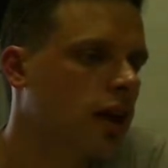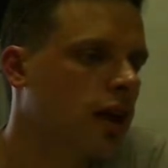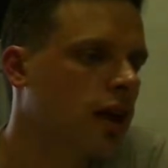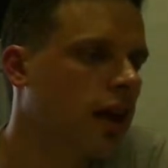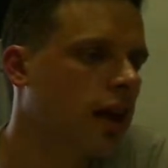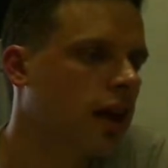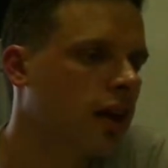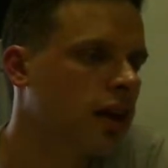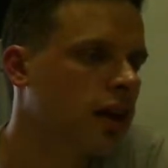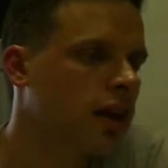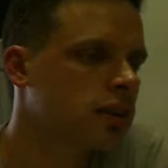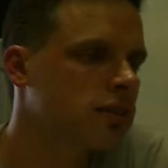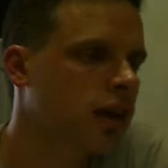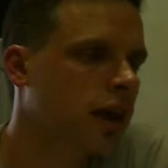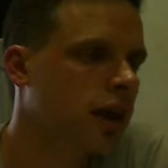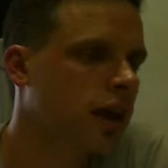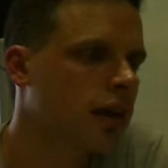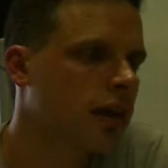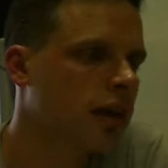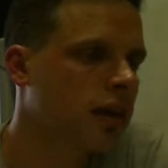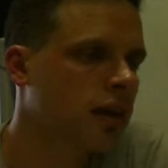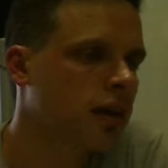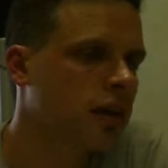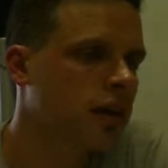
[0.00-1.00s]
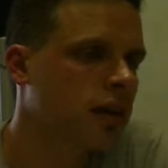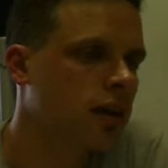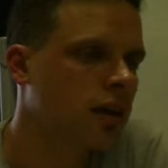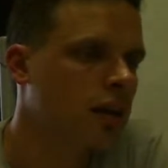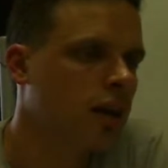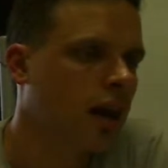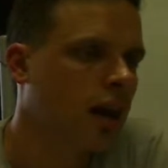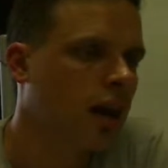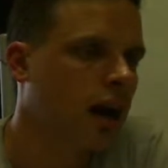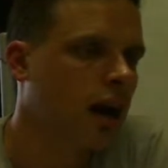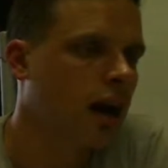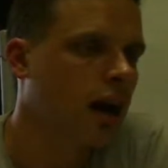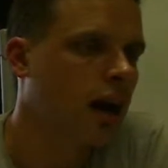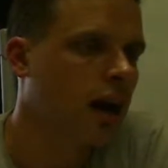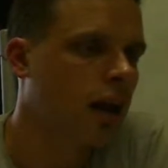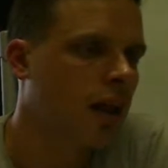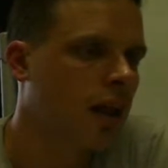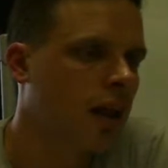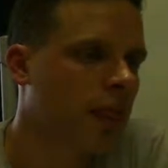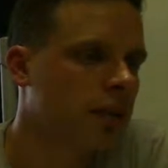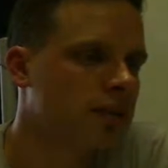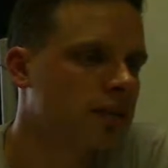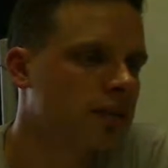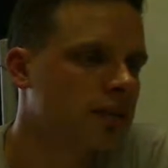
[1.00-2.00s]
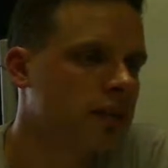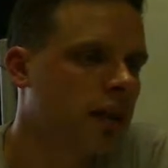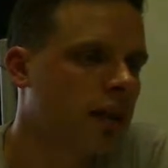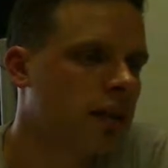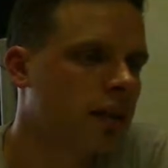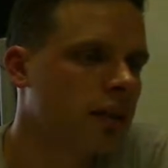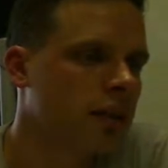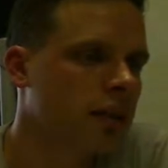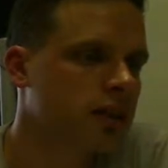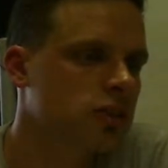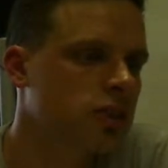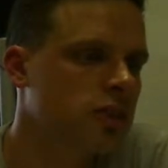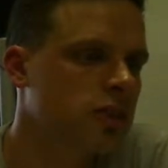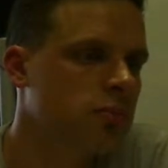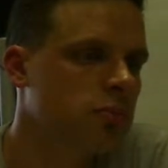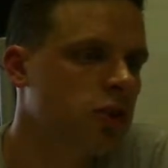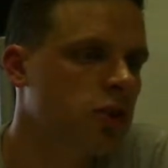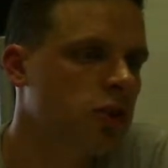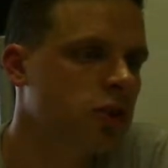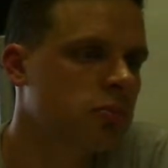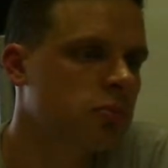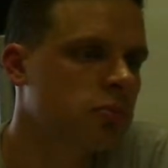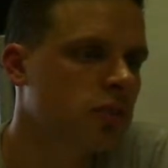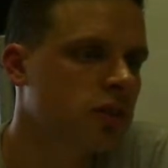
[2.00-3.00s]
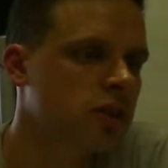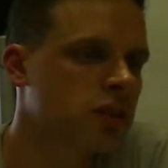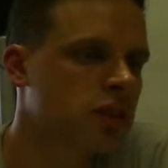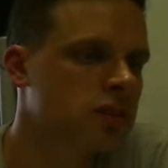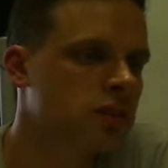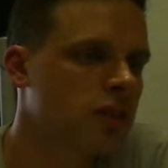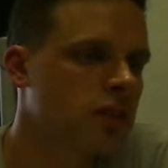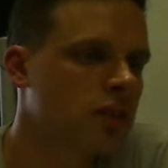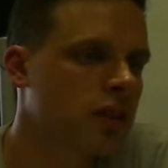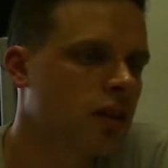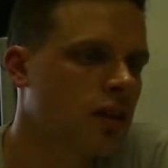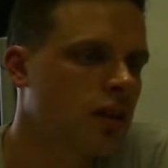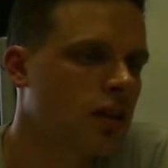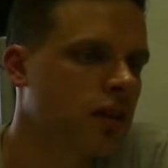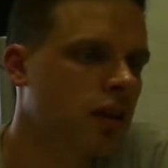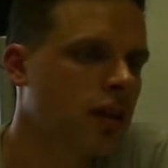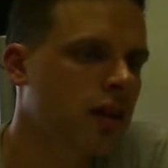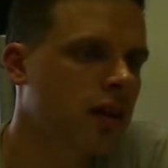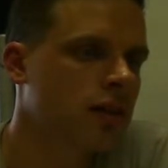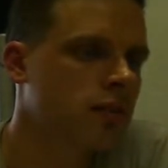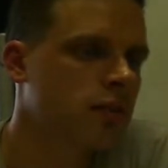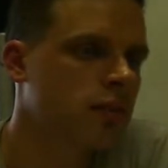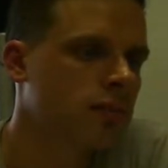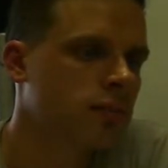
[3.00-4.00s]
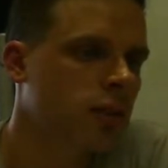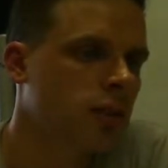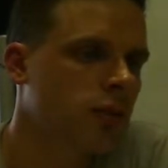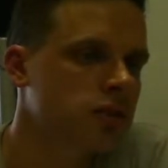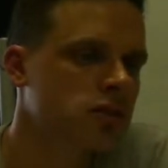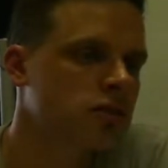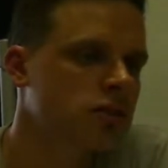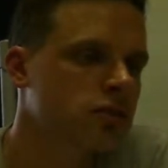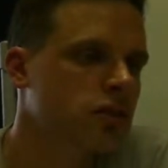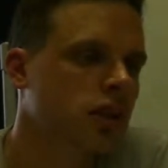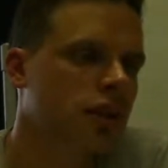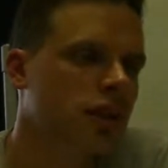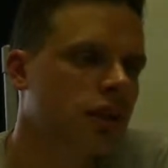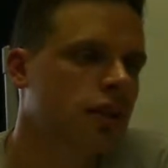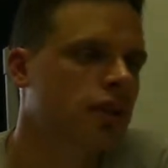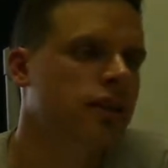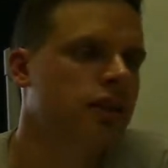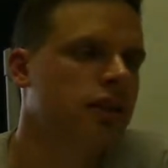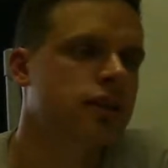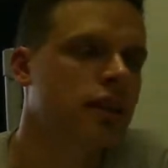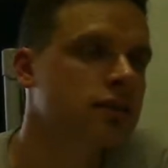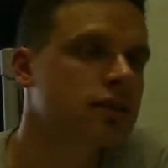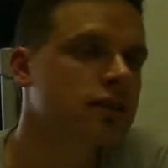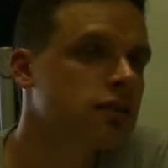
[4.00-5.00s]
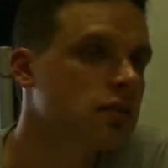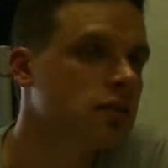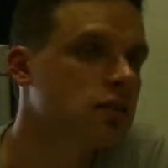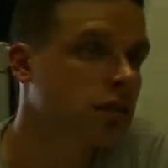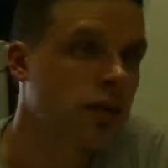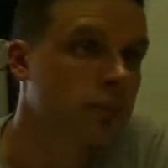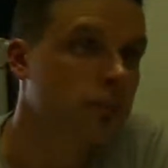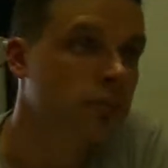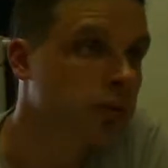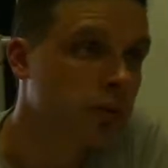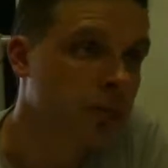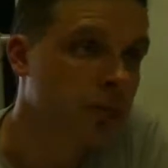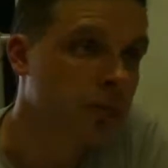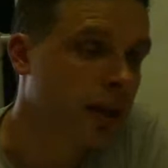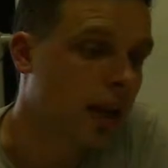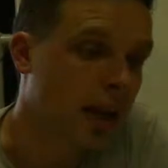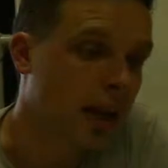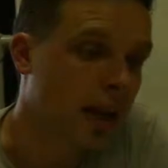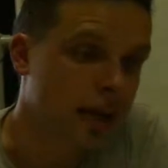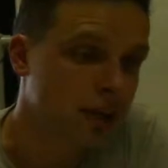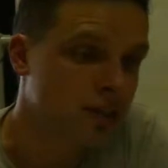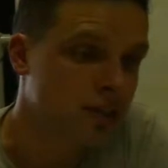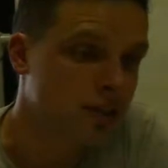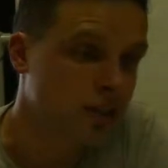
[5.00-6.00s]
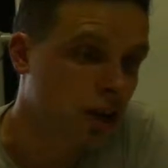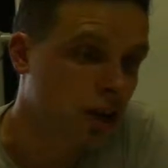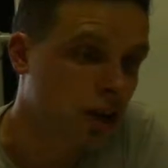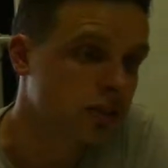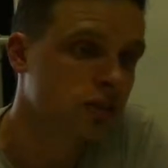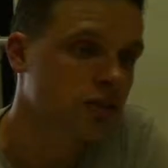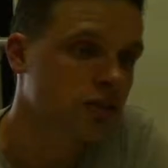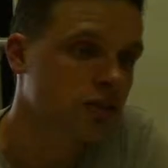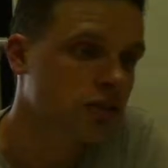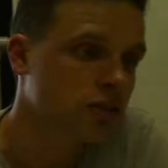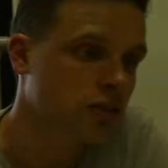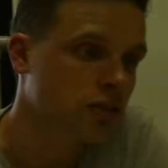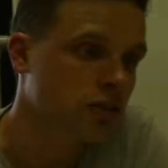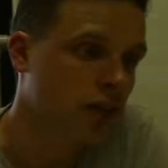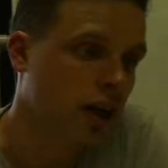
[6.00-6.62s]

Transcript: and I can take Scala collection immutable list that most decidedly doesn't implement any sized